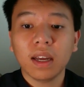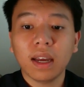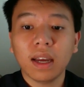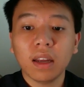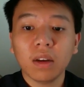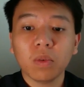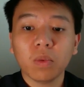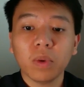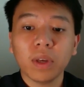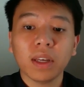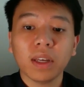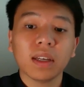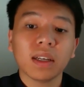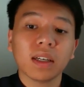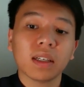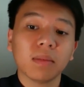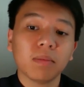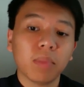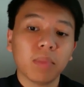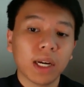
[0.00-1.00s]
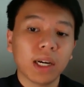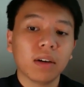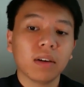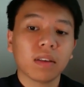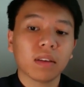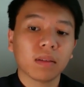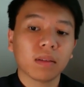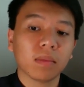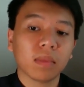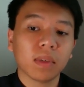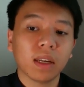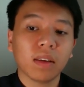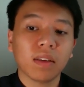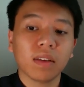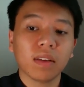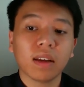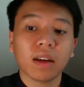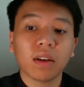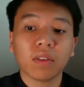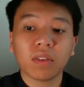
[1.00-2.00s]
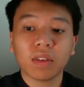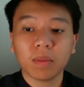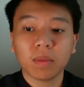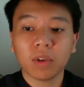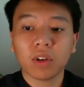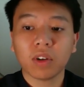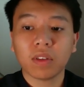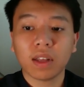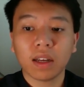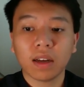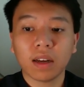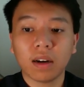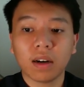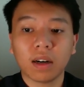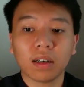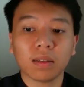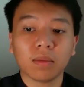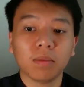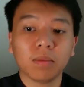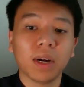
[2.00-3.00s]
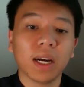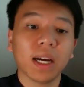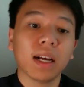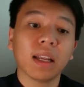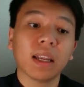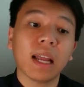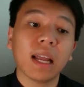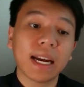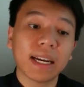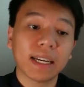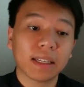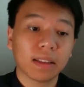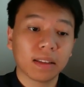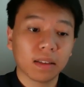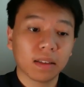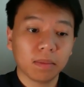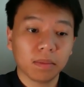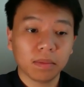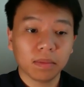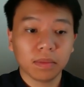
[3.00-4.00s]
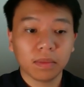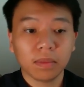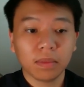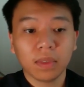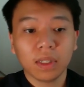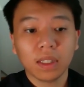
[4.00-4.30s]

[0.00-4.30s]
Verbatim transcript: and we can compare them and see how similar they are by aligning them.